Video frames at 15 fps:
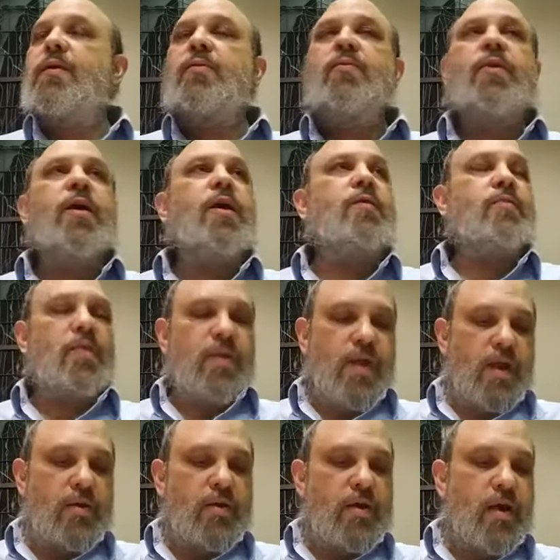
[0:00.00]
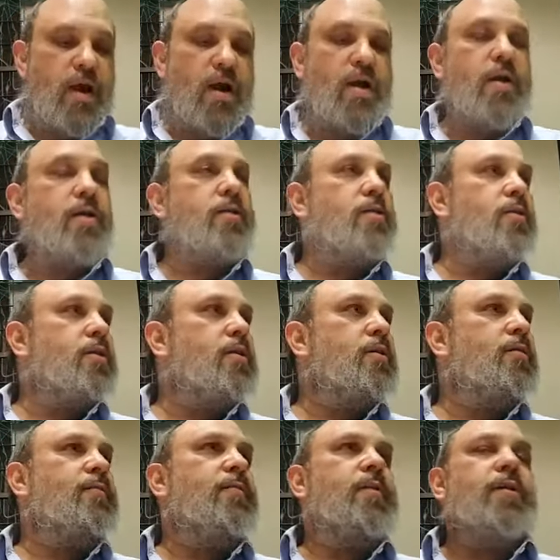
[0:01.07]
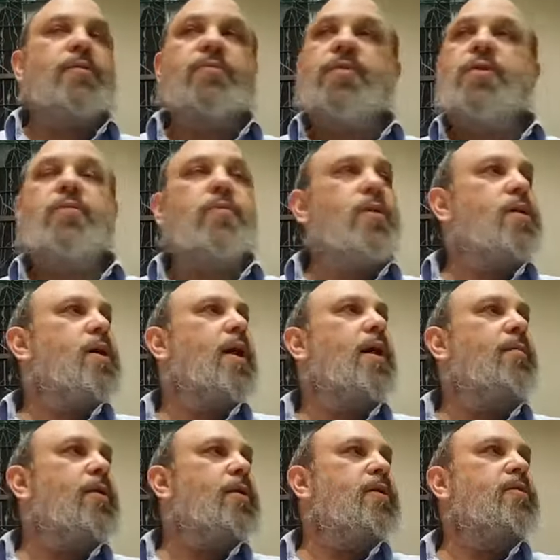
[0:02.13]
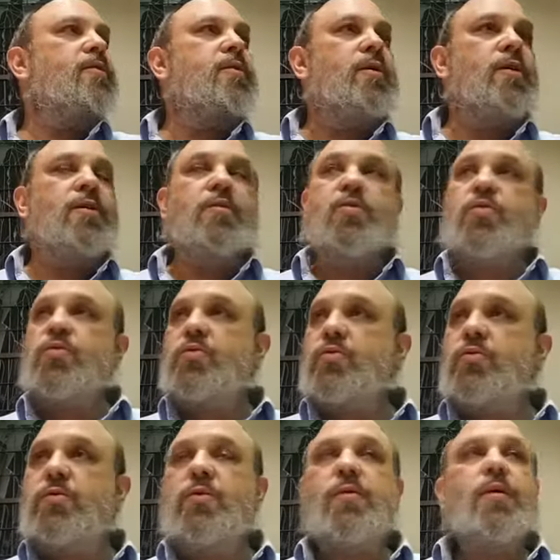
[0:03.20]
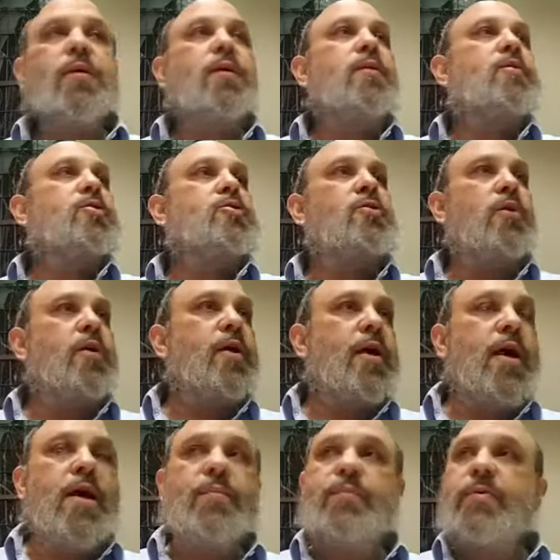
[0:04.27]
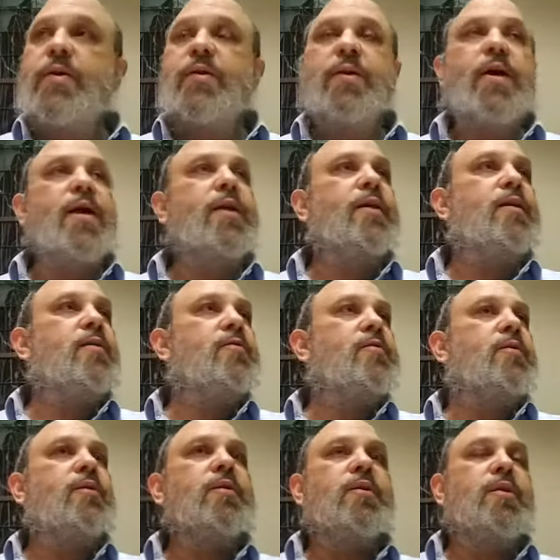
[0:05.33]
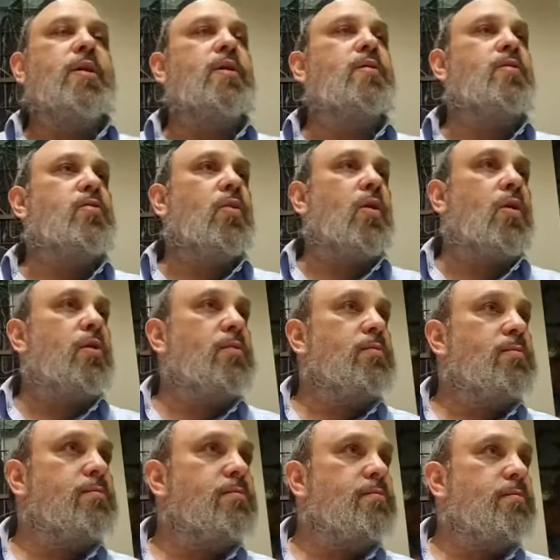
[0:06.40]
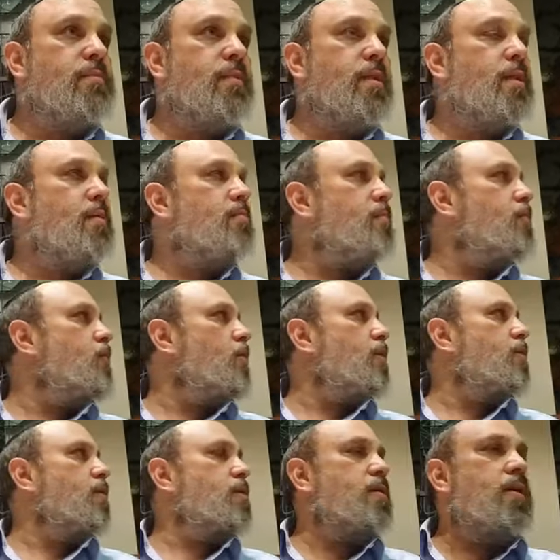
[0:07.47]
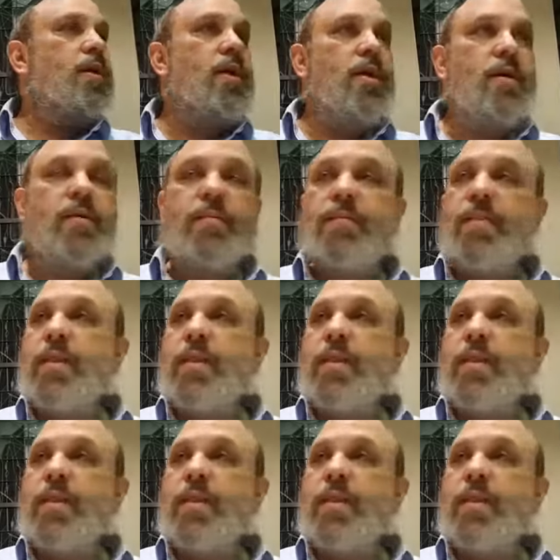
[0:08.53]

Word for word: we have another character which will come on the scene soon, showing up, and that is King Saul. Before he was a king,